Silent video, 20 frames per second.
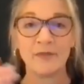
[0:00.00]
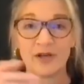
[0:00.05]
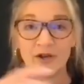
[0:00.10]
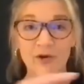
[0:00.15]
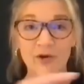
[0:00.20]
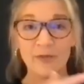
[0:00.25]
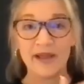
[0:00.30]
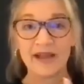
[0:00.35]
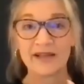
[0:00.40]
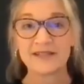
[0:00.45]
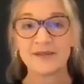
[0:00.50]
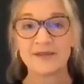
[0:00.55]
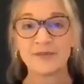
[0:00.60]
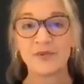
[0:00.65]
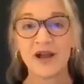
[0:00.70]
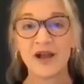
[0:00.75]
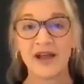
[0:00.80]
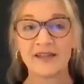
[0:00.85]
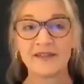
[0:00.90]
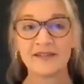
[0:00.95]
I'm going to go back
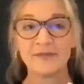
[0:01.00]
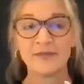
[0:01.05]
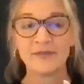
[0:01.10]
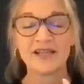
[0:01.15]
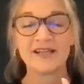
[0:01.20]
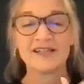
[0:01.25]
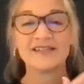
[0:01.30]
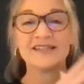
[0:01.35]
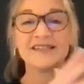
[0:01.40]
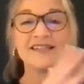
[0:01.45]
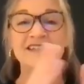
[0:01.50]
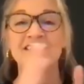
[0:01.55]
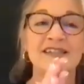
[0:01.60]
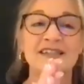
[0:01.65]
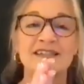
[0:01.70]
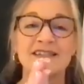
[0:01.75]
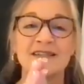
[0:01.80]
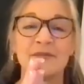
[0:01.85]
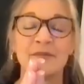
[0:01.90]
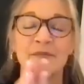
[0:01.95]
to breath because
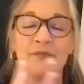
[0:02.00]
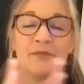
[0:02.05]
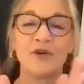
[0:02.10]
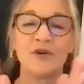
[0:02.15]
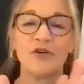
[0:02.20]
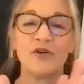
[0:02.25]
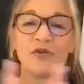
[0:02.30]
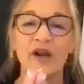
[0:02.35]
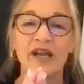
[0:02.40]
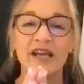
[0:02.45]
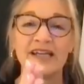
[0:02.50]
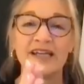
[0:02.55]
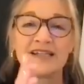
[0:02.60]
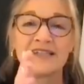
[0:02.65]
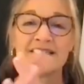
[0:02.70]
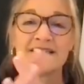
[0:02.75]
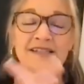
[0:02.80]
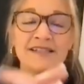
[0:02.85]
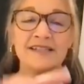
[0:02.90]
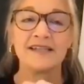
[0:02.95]
this is the
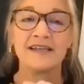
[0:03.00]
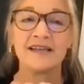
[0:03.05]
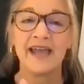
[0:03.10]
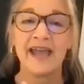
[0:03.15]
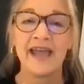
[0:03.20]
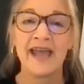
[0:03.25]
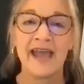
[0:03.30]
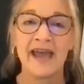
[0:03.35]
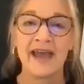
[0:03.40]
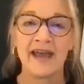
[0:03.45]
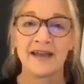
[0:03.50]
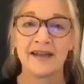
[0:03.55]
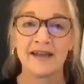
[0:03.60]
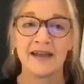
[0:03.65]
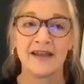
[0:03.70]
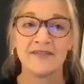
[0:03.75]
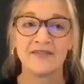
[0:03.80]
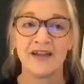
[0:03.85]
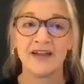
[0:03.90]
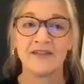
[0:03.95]
greatest
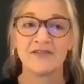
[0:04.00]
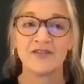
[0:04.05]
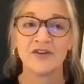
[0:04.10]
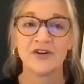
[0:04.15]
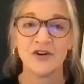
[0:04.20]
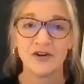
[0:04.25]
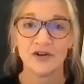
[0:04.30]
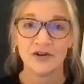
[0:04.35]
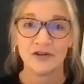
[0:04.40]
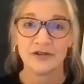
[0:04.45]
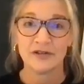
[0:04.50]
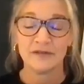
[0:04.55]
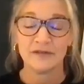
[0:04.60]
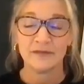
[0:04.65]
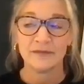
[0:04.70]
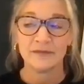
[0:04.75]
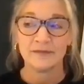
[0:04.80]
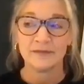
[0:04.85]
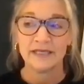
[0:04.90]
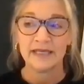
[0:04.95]
hack I've ever heard.
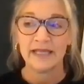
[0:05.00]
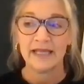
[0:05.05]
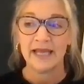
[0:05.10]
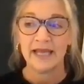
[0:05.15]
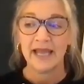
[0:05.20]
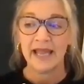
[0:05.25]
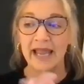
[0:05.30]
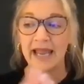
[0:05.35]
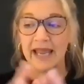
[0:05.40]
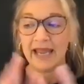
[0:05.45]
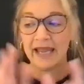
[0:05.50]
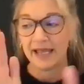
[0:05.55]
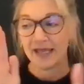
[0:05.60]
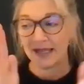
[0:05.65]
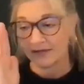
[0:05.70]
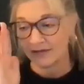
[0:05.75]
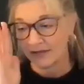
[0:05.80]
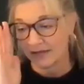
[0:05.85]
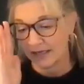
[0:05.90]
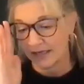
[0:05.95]

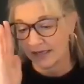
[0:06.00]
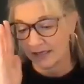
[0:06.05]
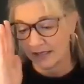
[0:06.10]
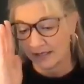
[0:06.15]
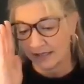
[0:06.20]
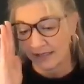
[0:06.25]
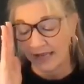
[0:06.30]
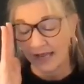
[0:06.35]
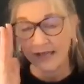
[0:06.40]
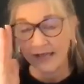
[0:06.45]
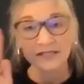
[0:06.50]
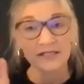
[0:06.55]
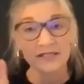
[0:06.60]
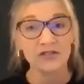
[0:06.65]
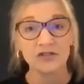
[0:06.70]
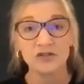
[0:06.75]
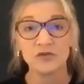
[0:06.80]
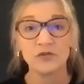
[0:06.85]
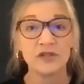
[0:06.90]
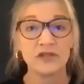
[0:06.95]
And it
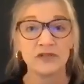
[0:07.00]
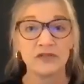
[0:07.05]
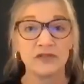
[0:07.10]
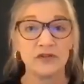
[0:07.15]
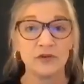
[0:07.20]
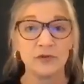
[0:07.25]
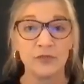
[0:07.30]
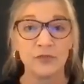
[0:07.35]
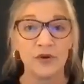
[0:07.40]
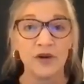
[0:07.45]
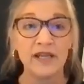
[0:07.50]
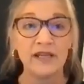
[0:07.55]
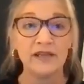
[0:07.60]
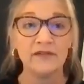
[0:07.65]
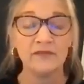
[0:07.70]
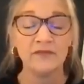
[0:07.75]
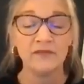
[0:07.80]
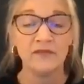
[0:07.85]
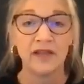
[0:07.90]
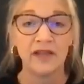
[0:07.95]
has to do with your
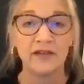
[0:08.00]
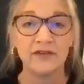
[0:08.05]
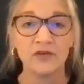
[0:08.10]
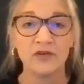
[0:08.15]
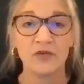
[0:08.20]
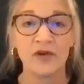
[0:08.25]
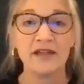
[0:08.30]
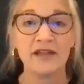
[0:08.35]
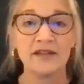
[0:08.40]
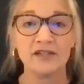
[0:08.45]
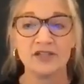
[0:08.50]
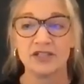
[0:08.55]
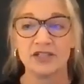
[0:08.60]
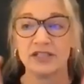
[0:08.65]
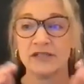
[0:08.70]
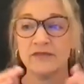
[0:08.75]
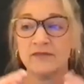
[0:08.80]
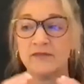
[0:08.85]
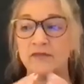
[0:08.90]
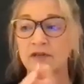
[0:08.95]
brain and
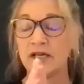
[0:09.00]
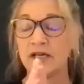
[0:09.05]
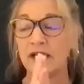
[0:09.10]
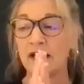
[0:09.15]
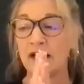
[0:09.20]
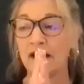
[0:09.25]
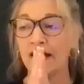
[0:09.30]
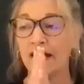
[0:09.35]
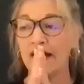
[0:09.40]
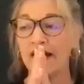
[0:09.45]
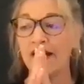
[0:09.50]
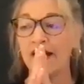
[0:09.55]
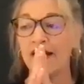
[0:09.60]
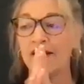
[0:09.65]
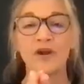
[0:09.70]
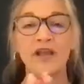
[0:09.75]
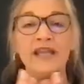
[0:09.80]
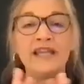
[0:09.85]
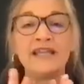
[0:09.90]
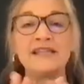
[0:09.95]
neurology. The
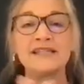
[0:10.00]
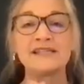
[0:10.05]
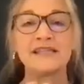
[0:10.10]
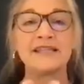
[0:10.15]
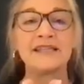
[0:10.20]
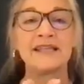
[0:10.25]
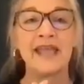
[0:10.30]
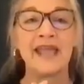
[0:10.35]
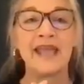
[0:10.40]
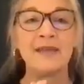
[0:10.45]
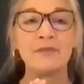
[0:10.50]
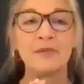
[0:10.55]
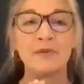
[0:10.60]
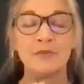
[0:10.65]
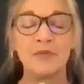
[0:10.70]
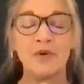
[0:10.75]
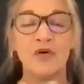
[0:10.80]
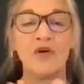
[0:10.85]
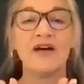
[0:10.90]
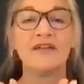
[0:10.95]
brain is
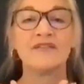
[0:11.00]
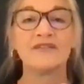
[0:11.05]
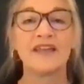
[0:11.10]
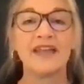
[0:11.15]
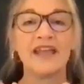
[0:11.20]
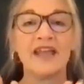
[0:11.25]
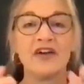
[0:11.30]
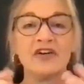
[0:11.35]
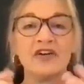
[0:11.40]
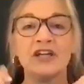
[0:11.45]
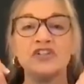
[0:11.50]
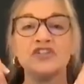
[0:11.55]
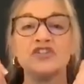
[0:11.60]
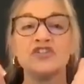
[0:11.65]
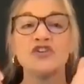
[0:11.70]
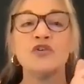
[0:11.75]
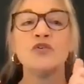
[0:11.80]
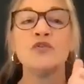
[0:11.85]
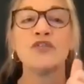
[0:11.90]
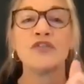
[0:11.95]
incapable of
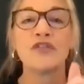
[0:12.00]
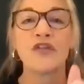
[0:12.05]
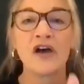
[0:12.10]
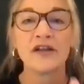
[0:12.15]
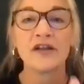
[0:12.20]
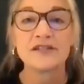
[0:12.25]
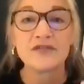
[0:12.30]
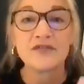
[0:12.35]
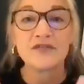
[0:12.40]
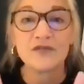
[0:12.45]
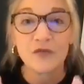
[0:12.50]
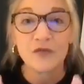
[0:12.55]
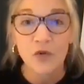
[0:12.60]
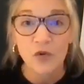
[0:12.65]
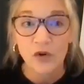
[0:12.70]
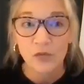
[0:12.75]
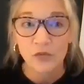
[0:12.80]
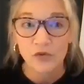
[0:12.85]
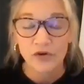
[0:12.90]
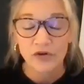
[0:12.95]
carrying two thoughts
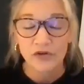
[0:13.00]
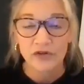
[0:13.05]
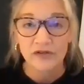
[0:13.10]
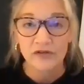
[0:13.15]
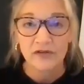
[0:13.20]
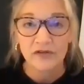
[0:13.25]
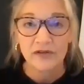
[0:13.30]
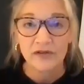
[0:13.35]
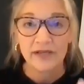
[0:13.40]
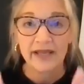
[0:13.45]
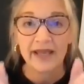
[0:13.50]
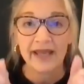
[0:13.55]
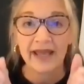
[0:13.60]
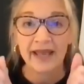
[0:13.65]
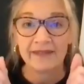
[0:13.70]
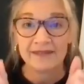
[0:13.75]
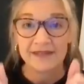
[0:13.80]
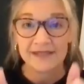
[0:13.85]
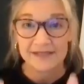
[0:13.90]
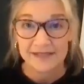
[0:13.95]
forward
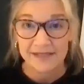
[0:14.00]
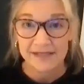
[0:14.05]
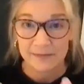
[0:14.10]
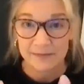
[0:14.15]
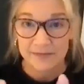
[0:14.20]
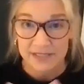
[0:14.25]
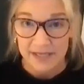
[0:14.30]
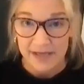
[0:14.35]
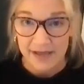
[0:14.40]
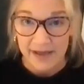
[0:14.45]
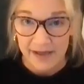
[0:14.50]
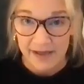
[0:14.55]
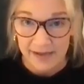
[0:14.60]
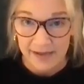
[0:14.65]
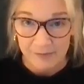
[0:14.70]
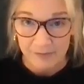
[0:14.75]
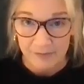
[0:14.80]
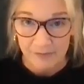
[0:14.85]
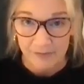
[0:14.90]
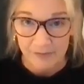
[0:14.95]
at the same
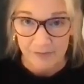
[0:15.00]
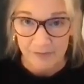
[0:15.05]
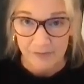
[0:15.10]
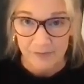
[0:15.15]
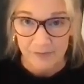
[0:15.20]
time.